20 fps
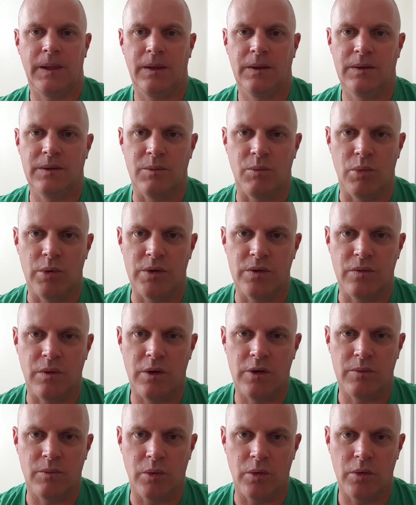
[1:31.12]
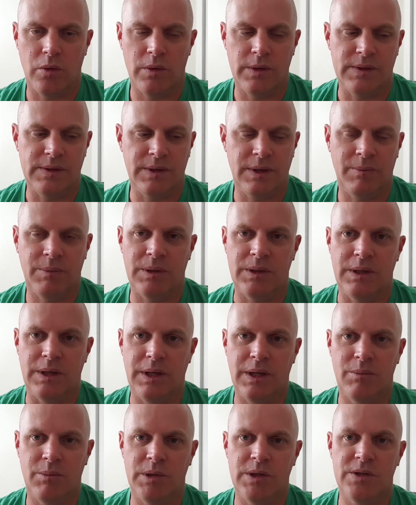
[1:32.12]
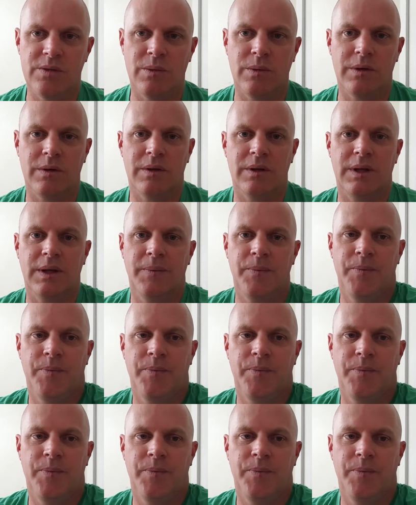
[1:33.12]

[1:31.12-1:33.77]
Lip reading: The Road Brewers up in Beechworth there.